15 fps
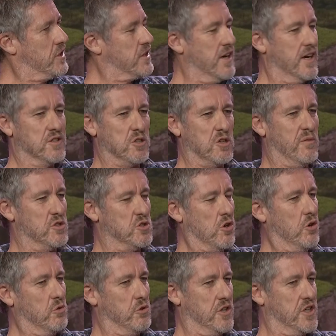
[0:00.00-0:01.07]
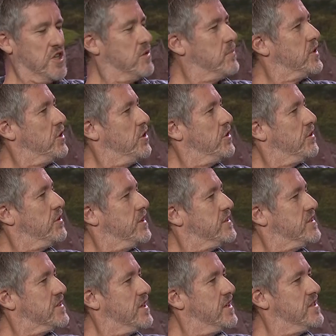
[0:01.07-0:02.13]
cartoon of a dog looking at a computer and it
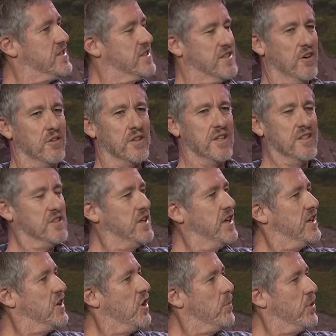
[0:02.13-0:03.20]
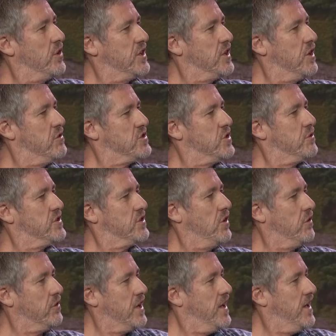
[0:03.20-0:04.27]
just says, on the internet, nobody knows you're a
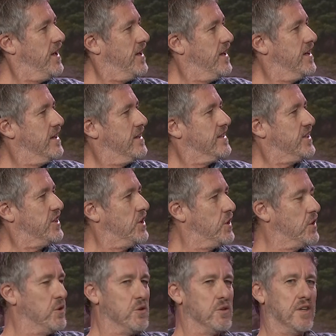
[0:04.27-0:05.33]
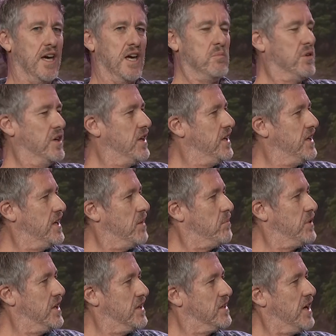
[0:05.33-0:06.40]
dog. You can be a
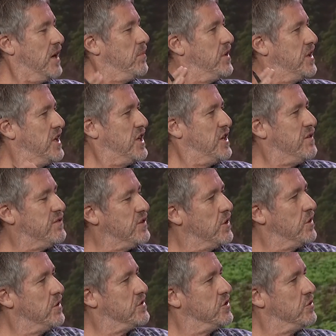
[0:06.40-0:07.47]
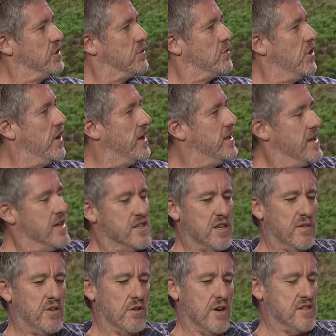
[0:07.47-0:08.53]
big company if you do it right. So
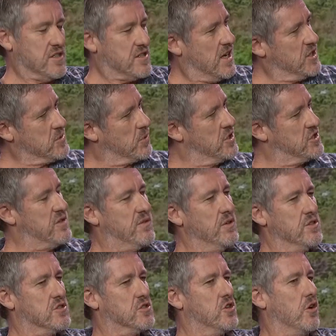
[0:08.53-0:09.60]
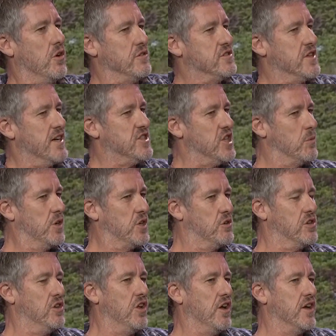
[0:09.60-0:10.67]
if you're, as a salesperson, if you're just contacting one of your
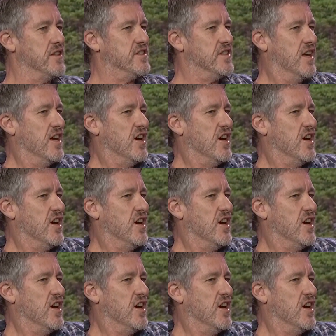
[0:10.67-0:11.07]
clients